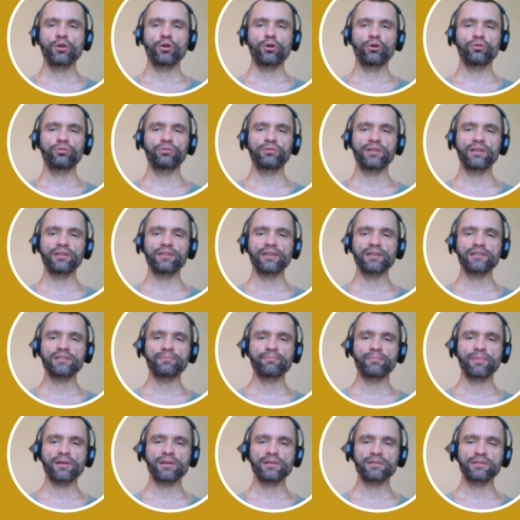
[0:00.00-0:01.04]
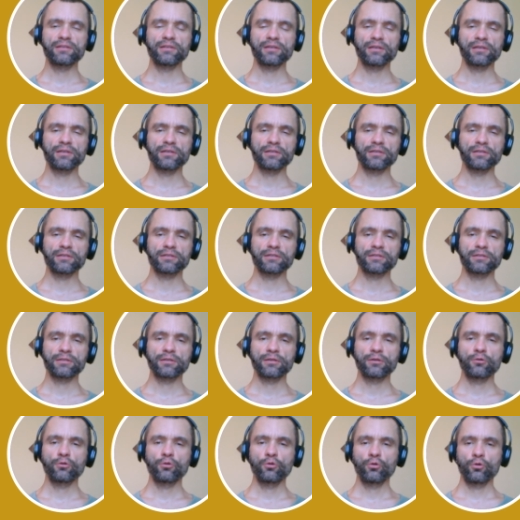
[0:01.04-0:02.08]
On Deta.Space, it's
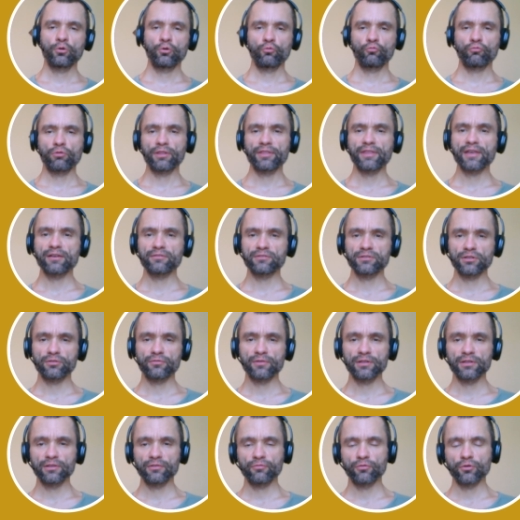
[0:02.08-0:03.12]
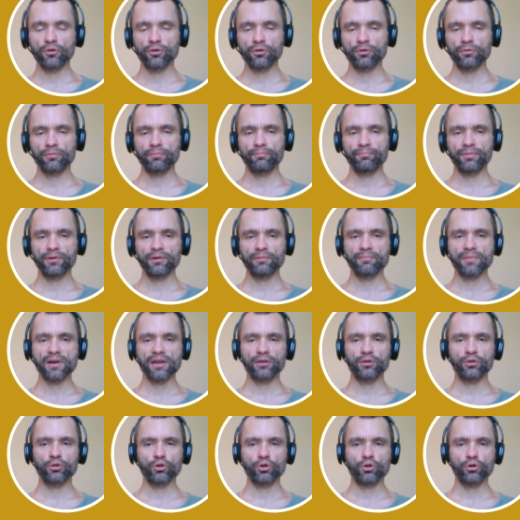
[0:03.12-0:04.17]
one thousand twenty-four per
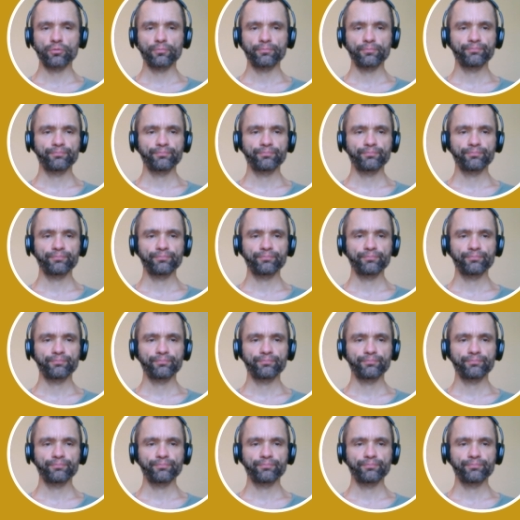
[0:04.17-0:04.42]
micro.